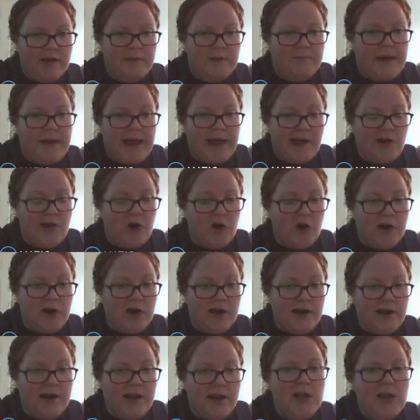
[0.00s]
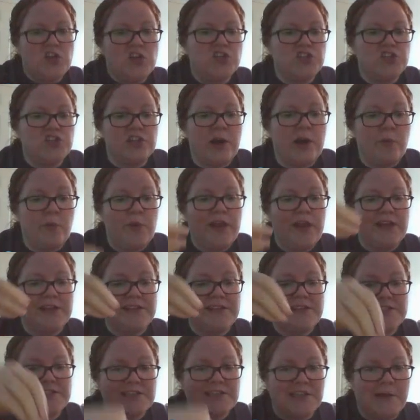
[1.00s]
back on so that we could
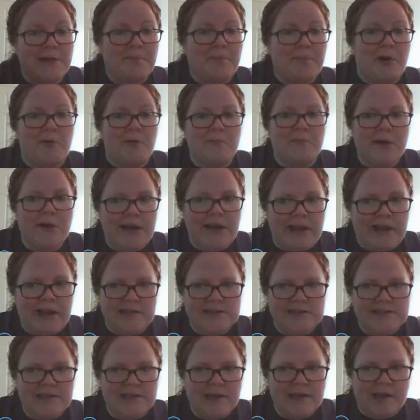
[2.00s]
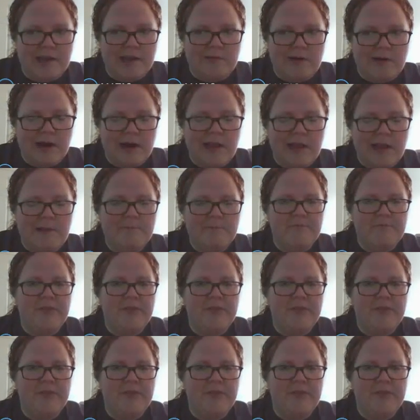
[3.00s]
slip our money inside, right?